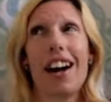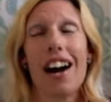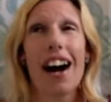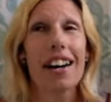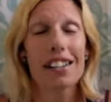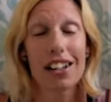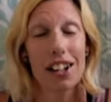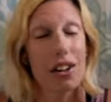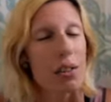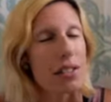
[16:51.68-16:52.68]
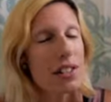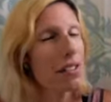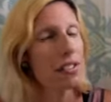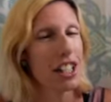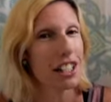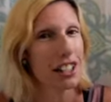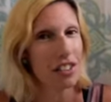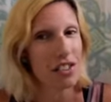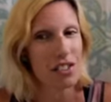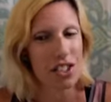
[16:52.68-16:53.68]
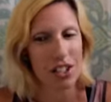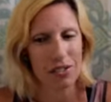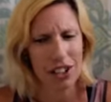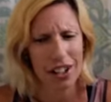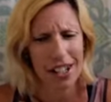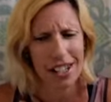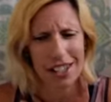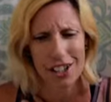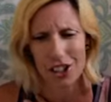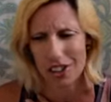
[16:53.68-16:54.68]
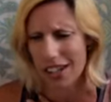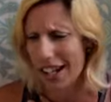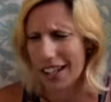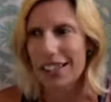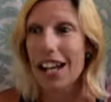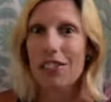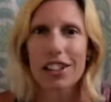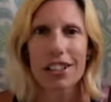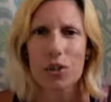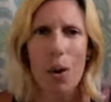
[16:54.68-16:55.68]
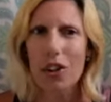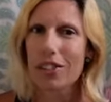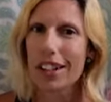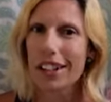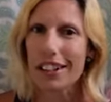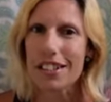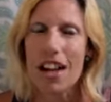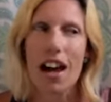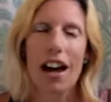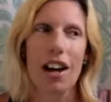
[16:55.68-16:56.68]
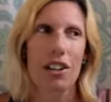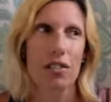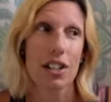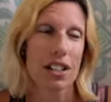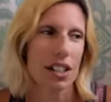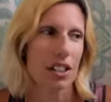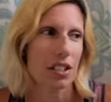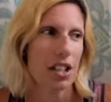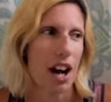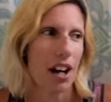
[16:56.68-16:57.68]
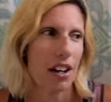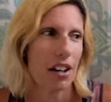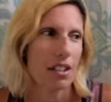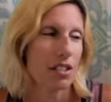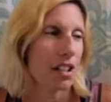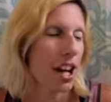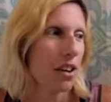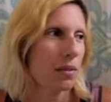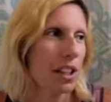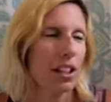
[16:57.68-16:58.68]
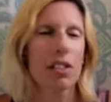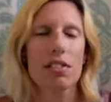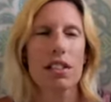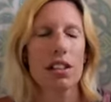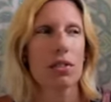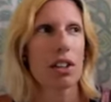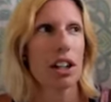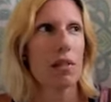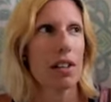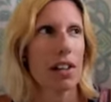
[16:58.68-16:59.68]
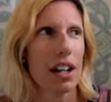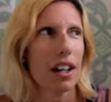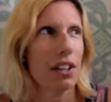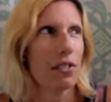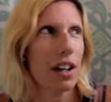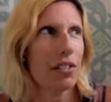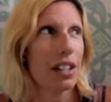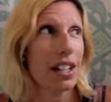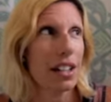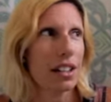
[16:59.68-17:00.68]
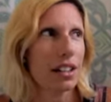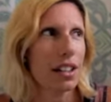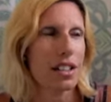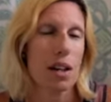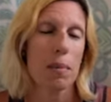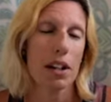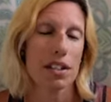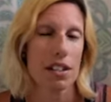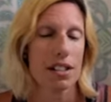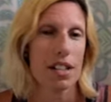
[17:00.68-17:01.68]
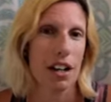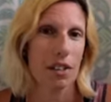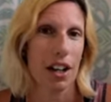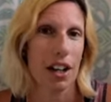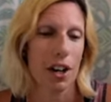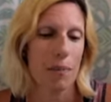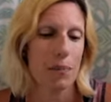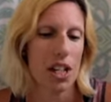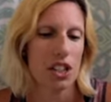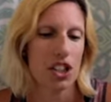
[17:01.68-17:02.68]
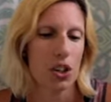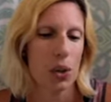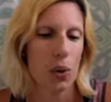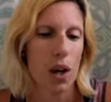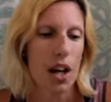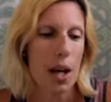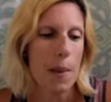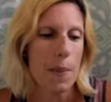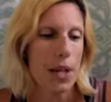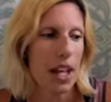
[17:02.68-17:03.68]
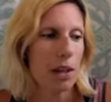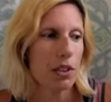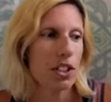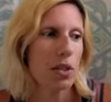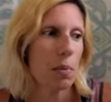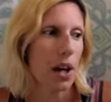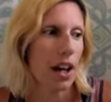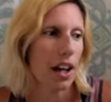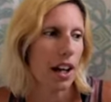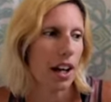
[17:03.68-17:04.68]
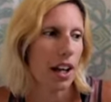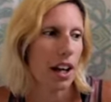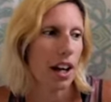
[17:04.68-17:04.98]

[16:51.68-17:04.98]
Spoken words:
I don't know, almost 15 years or something crazy, or like 11, 12 years, recently retired. So now I'm like, who's gonna work on my van if I ever need anything? So I better start saving up to be able to buy,